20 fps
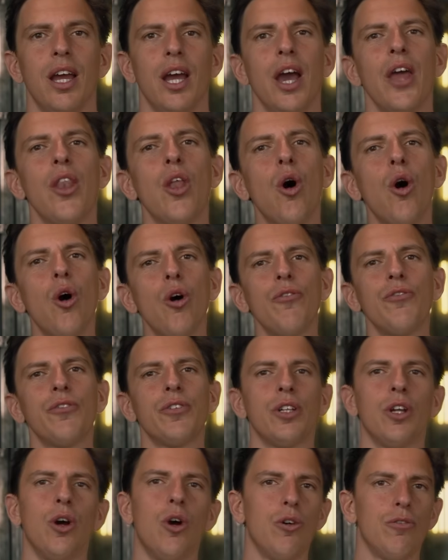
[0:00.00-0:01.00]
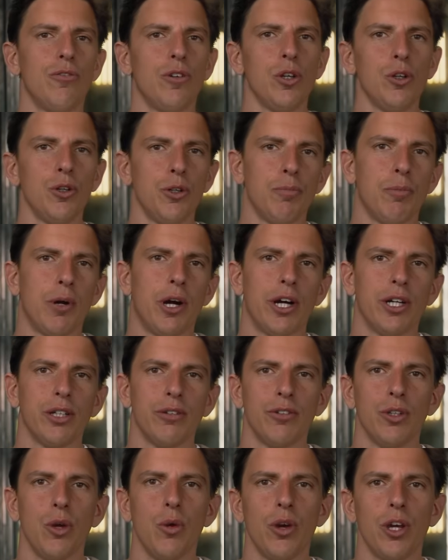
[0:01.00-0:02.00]
An often overlooked part
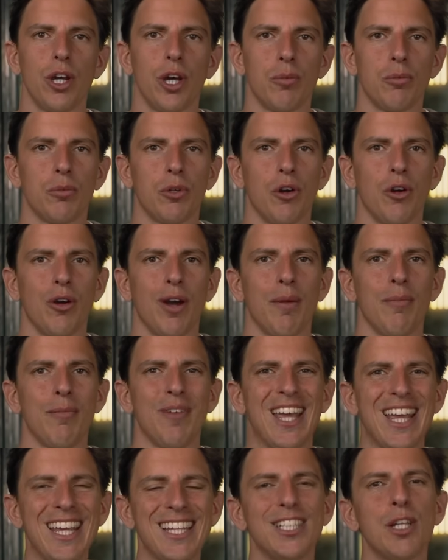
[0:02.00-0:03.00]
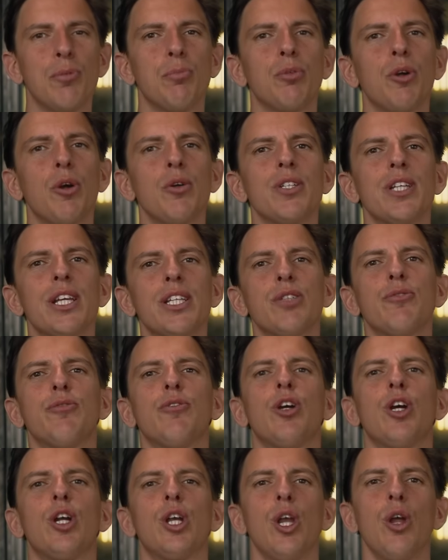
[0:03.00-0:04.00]
of an OKR program is the process
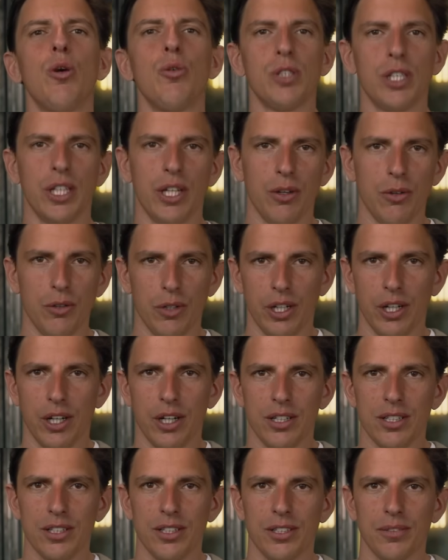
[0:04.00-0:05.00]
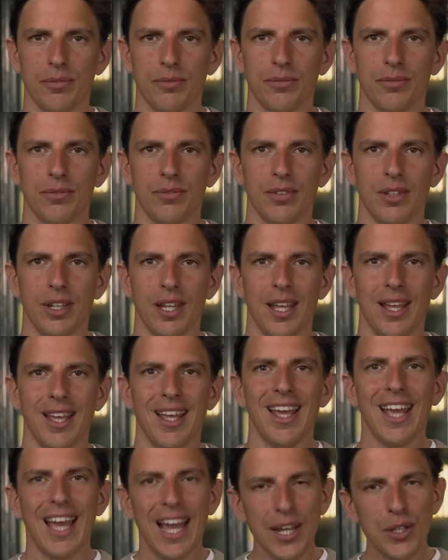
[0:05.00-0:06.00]
of closing OKRs.
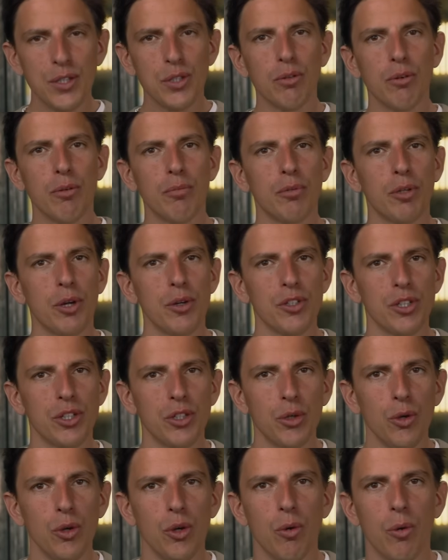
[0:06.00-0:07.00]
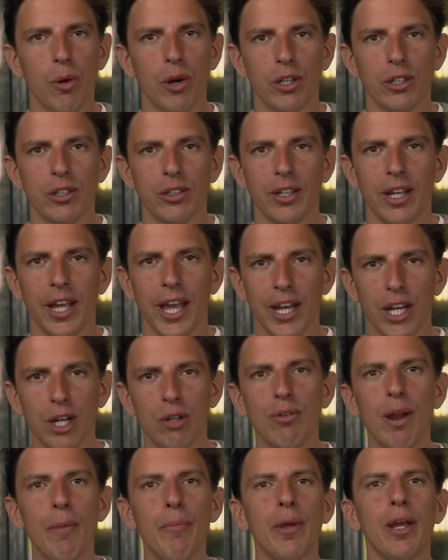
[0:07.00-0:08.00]
As you approach a new quarter and are
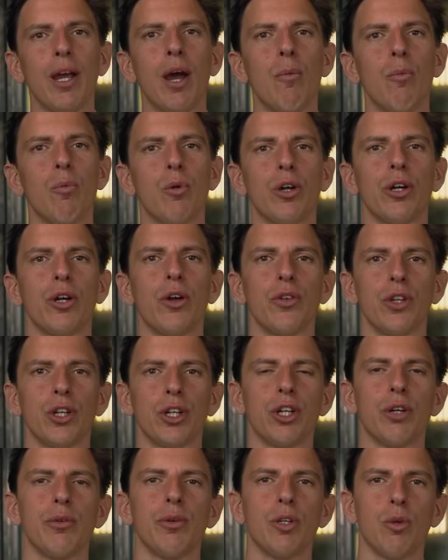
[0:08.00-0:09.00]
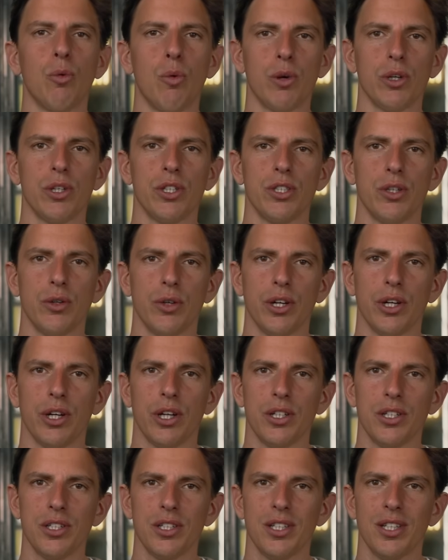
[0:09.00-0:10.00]
wrapping up work on the current quarter's
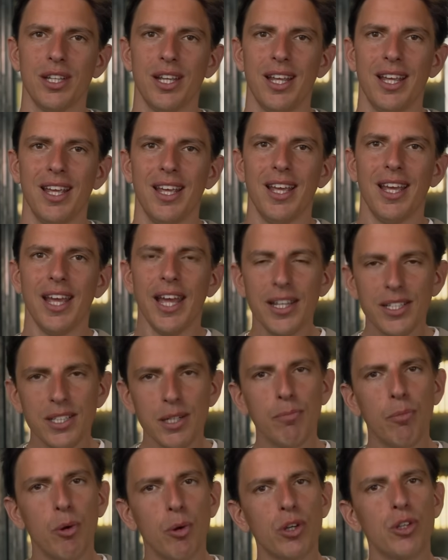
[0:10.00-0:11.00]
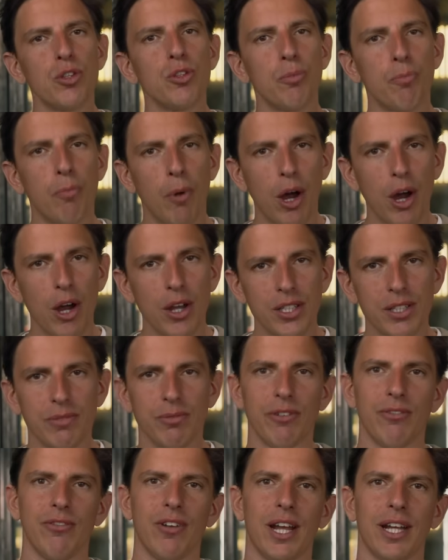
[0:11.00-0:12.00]
OKRs, it's important to pause and
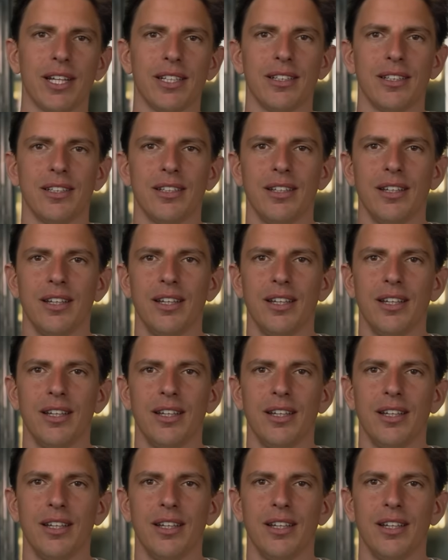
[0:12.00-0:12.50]
reflect.